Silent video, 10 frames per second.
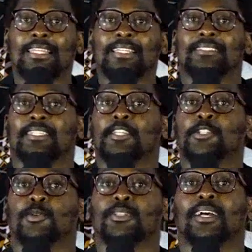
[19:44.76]
this
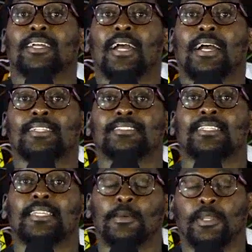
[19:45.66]
issue that
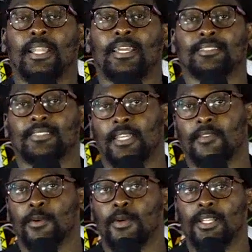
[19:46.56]
has equalized
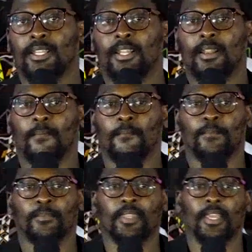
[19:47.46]
everyone.
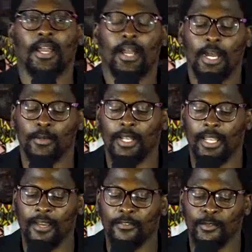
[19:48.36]
I would
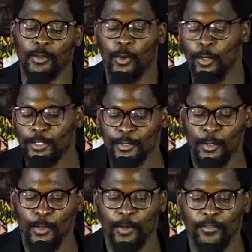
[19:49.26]
love to
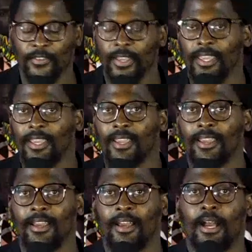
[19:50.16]
also convey
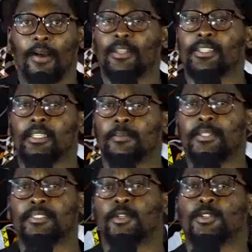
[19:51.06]
our
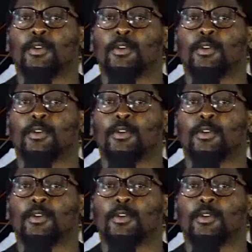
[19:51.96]
deepest